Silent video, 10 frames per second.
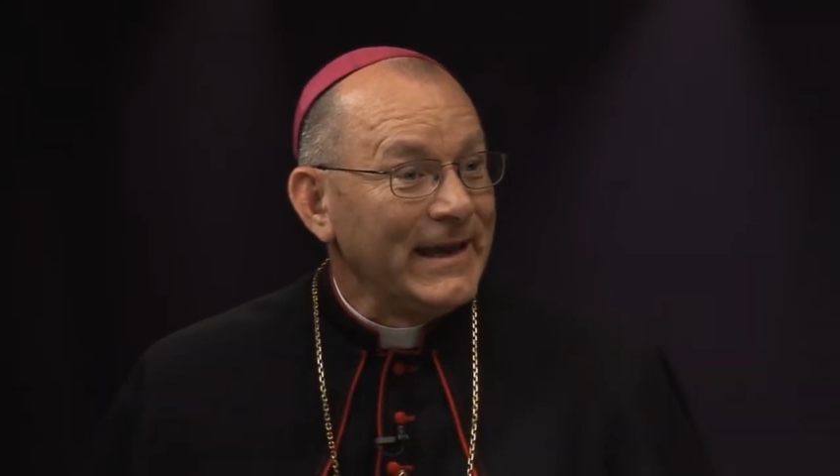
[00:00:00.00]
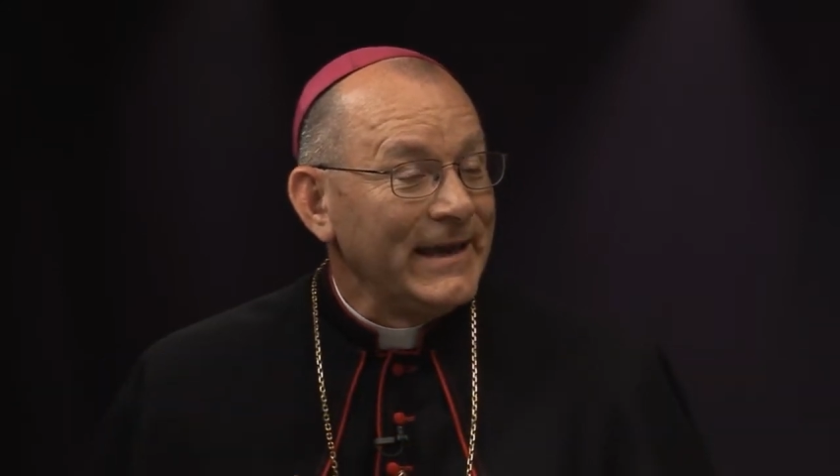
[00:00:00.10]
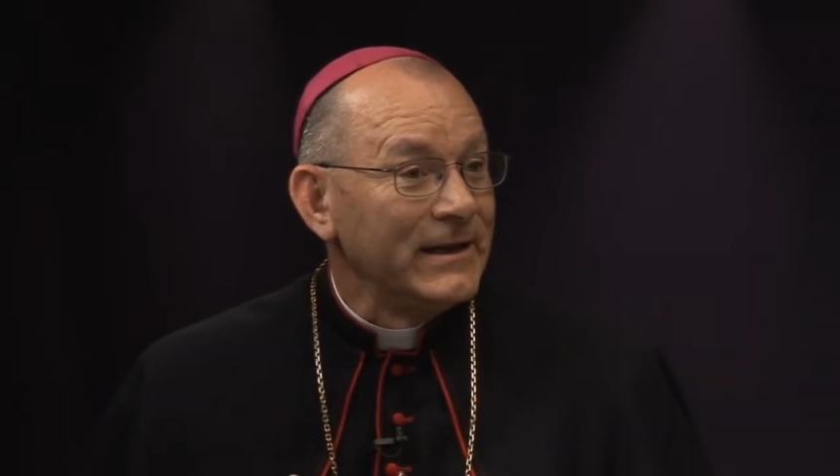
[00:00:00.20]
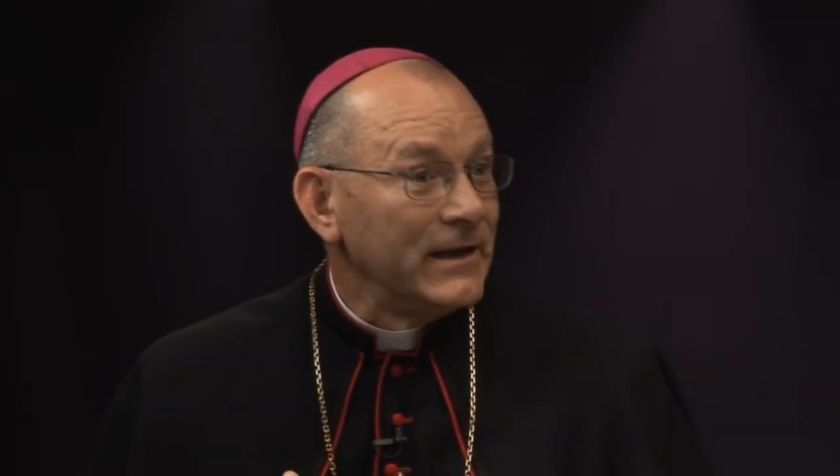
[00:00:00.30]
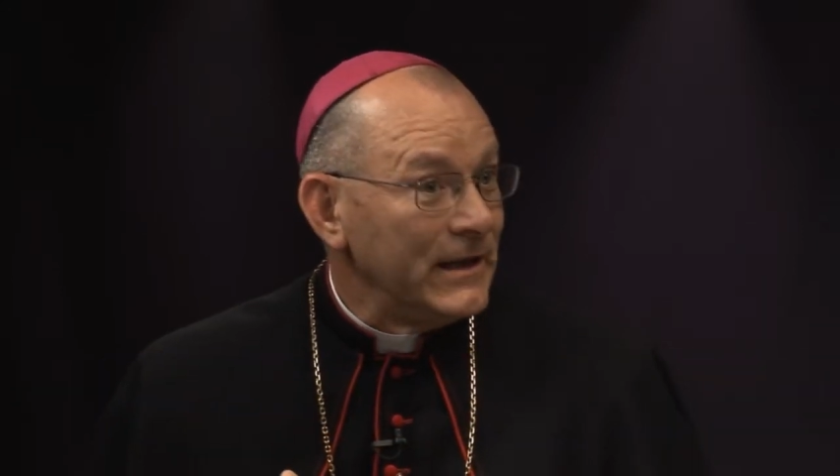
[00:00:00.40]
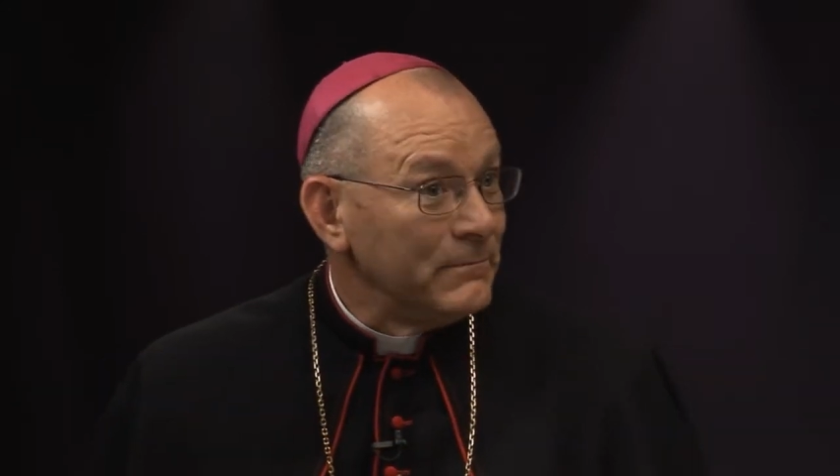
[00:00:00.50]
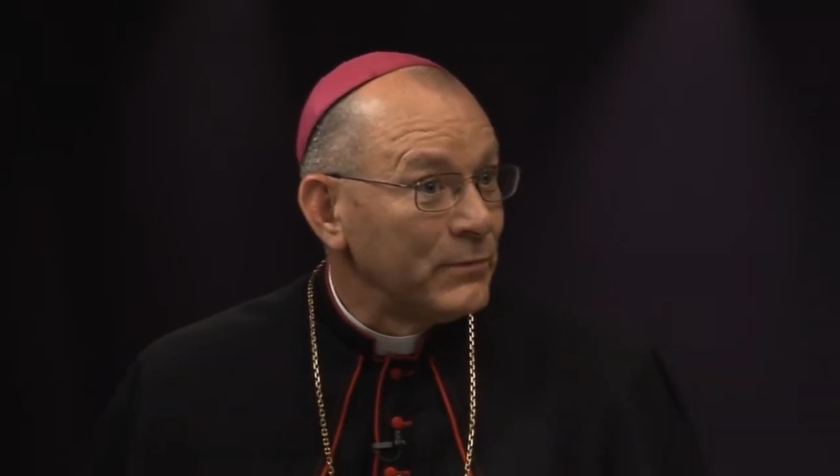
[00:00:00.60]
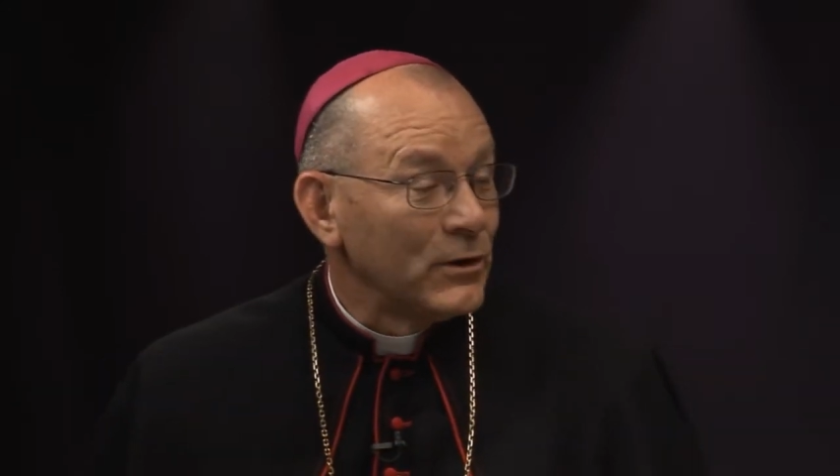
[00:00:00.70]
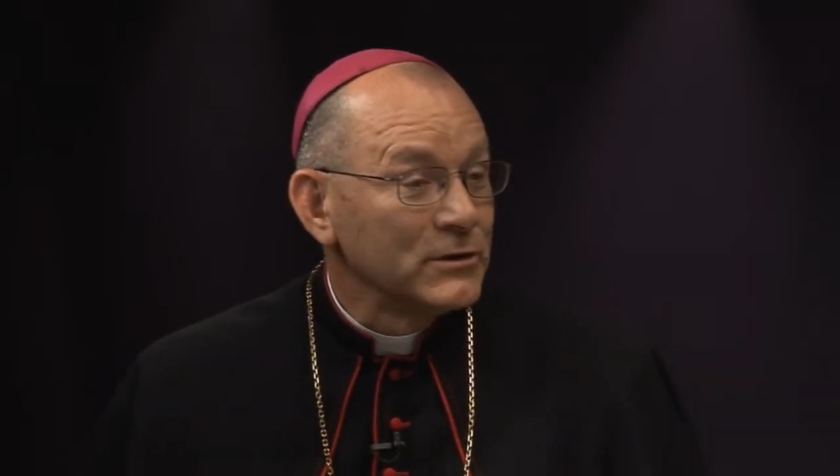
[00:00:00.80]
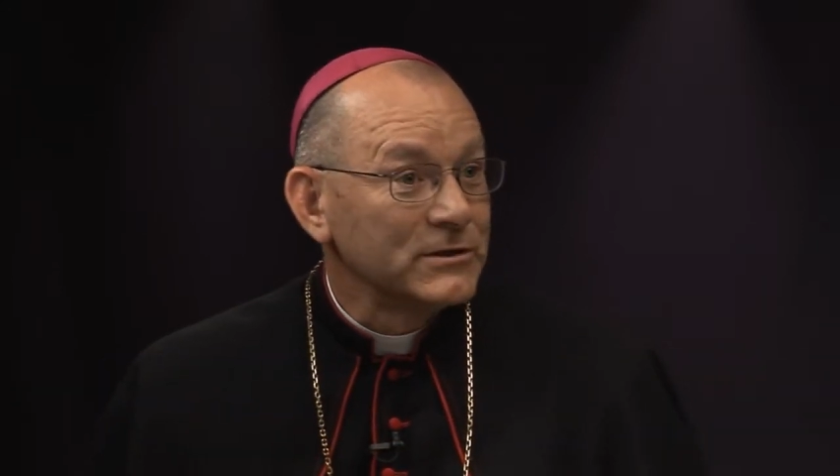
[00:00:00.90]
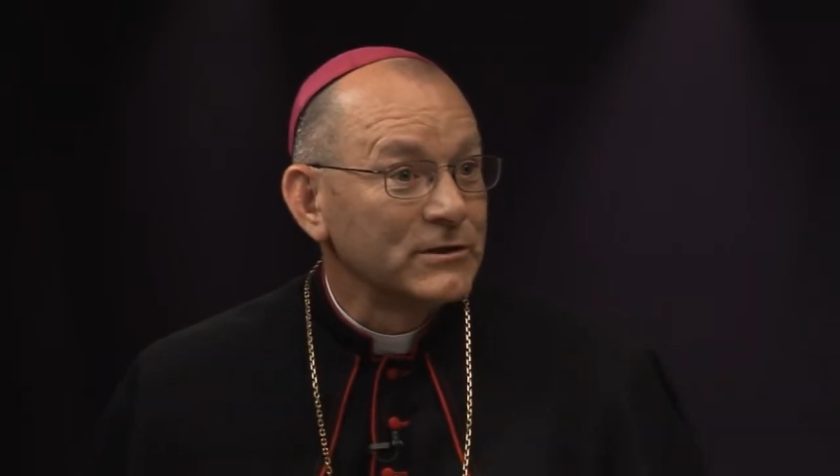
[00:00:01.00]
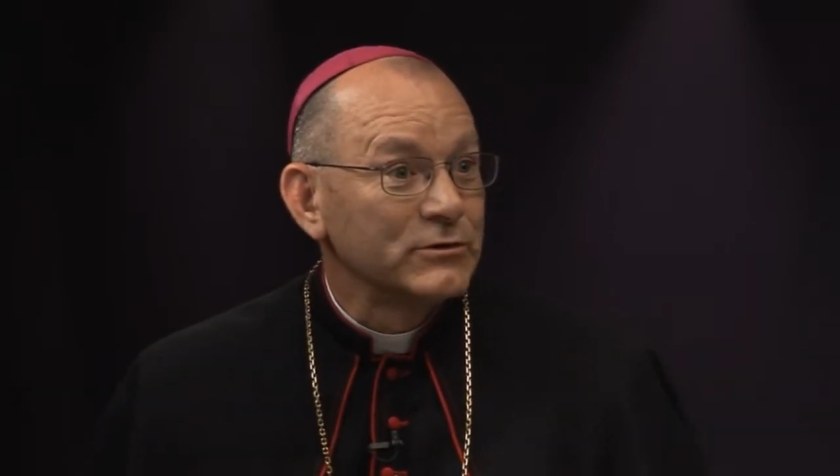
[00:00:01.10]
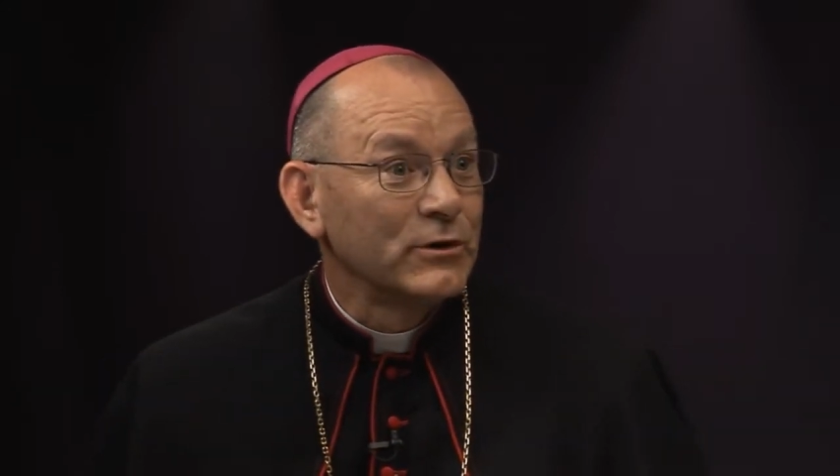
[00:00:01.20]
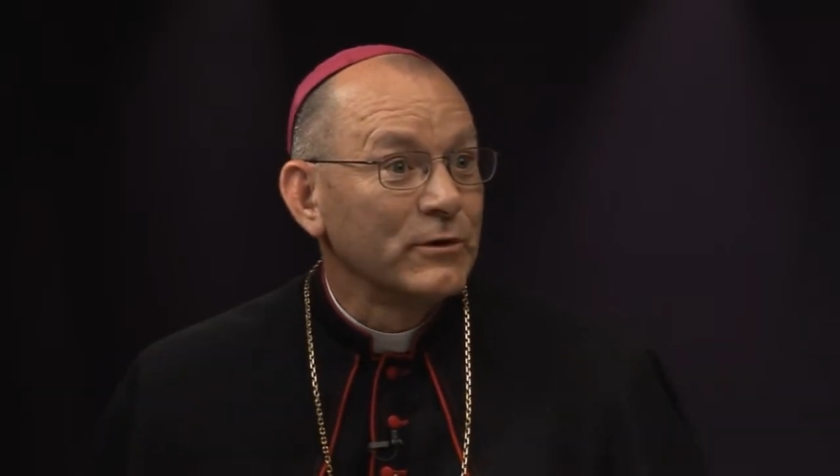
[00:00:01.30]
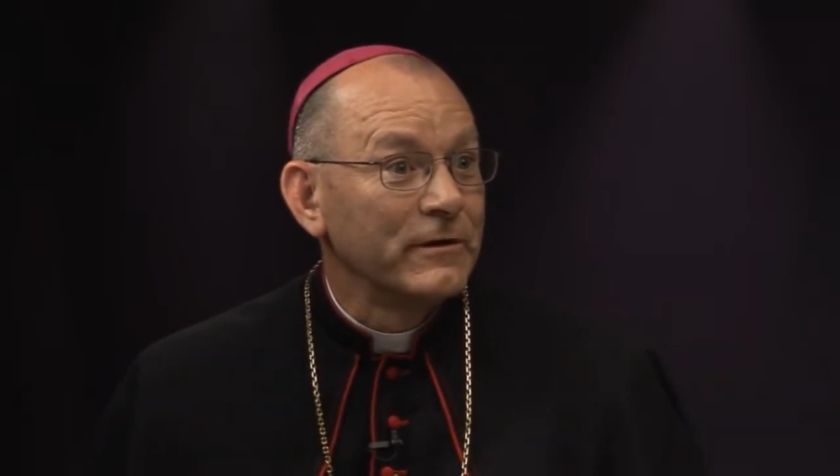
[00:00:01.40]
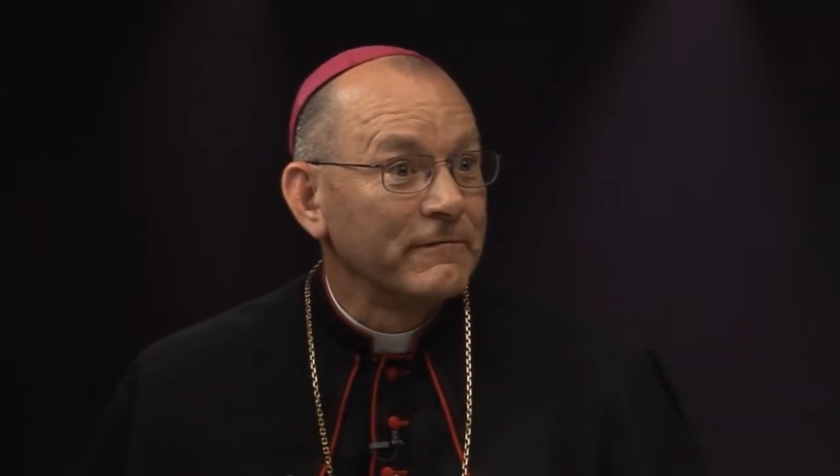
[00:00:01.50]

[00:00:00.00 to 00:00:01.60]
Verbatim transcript: in impulse control,